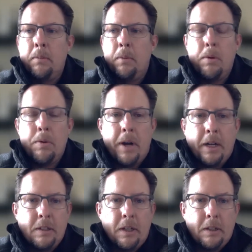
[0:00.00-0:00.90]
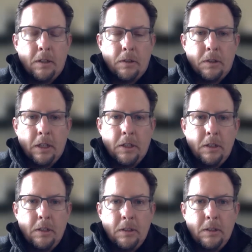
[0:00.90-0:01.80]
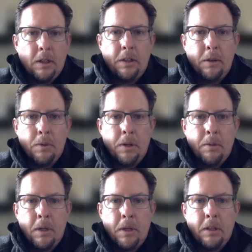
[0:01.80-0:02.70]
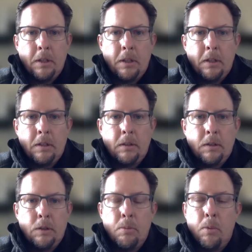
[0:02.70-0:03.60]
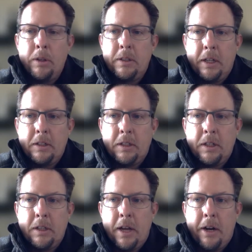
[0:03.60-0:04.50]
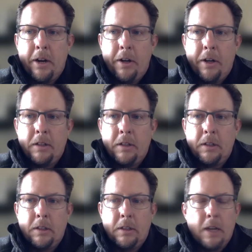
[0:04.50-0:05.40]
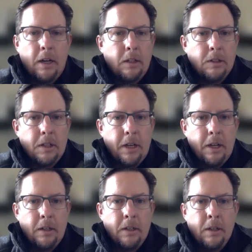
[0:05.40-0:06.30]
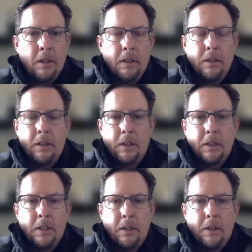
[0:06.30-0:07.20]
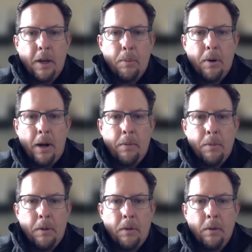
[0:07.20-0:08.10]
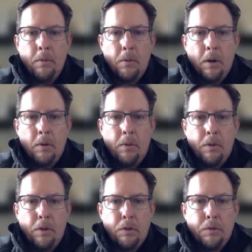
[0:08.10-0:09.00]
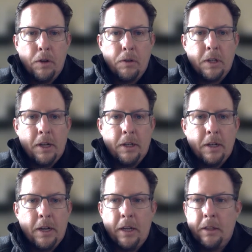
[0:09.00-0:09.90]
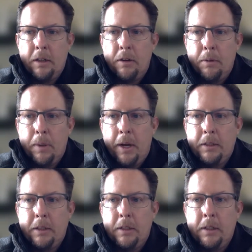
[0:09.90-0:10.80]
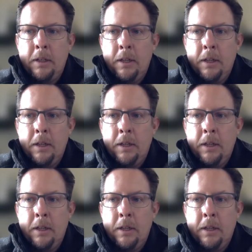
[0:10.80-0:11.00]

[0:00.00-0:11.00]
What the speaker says: but we would isolate those sections and then we'd immediately do more testing in that area to kind of understand the extent of that problem. And we work with those folks hand in hand that are impacted.